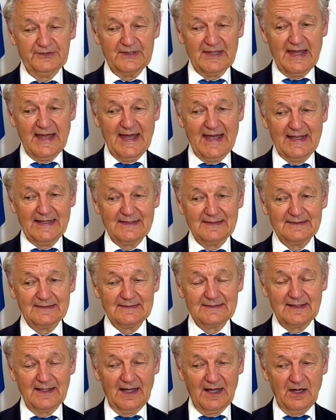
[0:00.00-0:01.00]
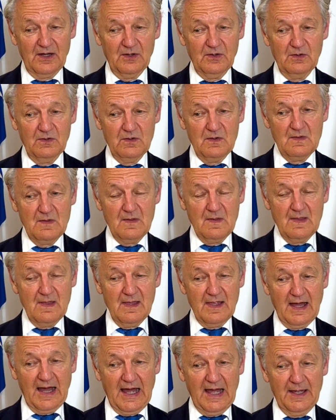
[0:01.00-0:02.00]
and now
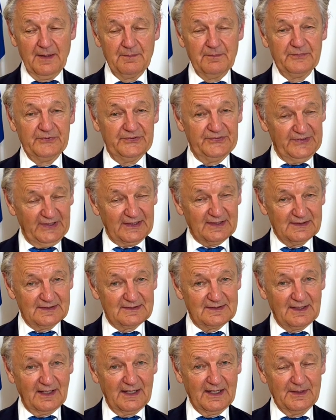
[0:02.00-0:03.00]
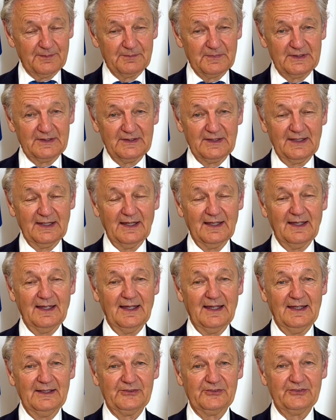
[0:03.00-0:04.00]
I'm the second time in
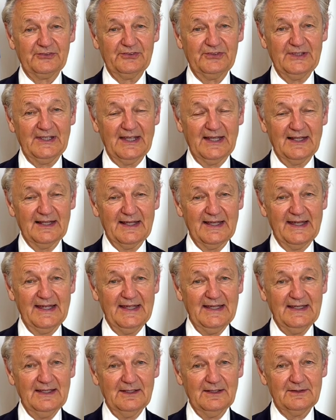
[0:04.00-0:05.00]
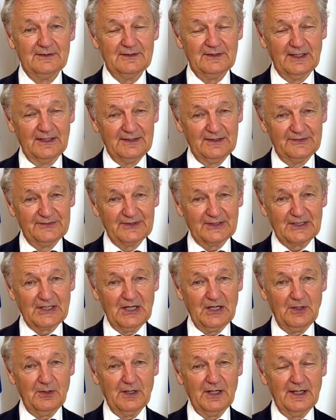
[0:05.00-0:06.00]
HCMA. 10 years
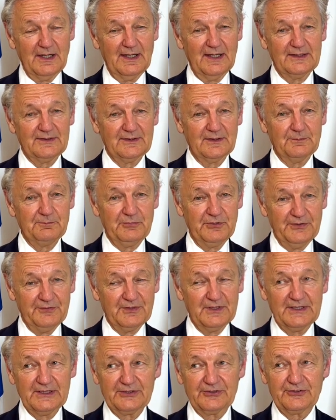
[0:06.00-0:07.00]
ago, I had the privilege